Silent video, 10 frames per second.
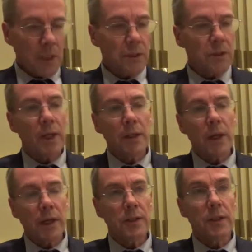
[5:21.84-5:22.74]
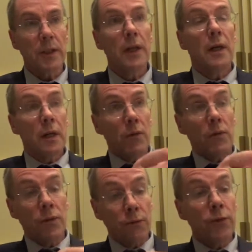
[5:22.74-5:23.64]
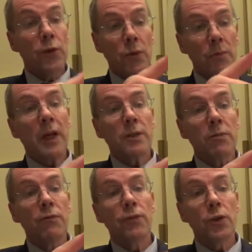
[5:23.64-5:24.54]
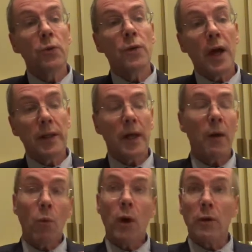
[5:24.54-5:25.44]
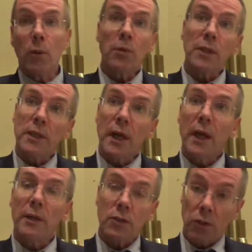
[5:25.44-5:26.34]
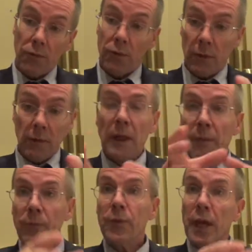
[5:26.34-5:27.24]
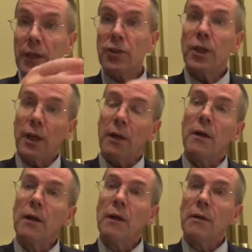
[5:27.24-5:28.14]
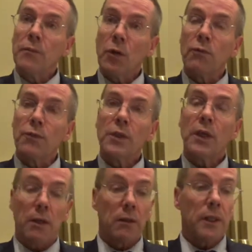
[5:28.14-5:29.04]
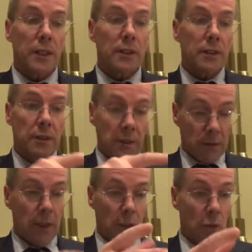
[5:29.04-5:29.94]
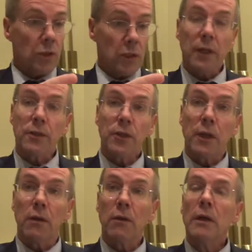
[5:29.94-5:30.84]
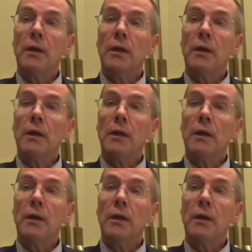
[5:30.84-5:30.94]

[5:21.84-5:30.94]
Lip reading: and say that actually the management view that one operator has over their share of the cell it looks like a cell,